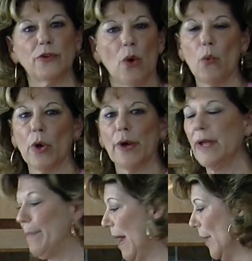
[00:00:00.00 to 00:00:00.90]
Don't
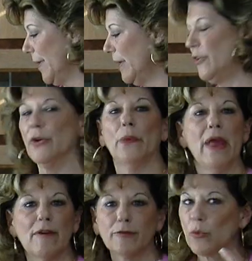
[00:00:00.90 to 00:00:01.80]
worry about it. You don't
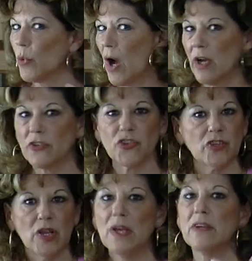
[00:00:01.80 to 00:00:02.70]
have to rush
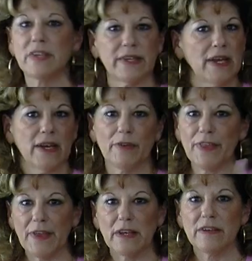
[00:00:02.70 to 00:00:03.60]
to get
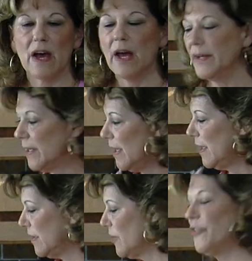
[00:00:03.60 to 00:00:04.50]
everything done.
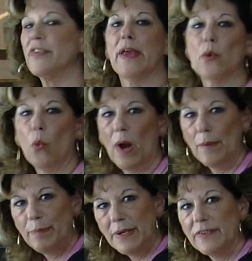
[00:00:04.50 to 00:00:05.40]
Just take
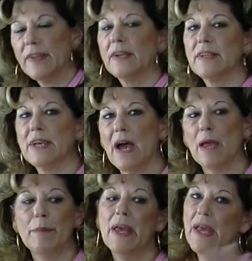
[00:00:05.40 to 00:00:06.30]
one piece at a
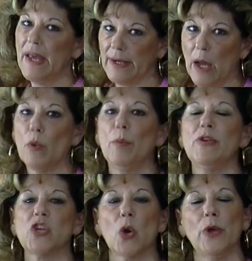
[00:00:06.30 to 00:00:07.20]
time, and I will
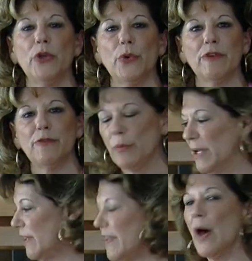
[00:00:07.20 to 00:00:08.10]
be showing you in a few
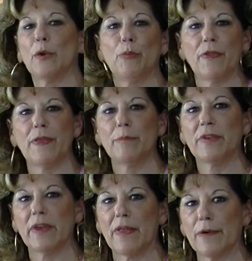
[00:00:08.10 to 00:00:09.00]
minutes how to put them
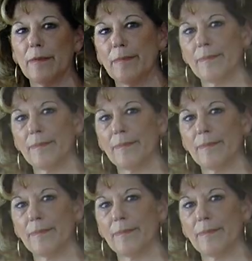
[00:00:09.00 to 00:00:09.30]
together.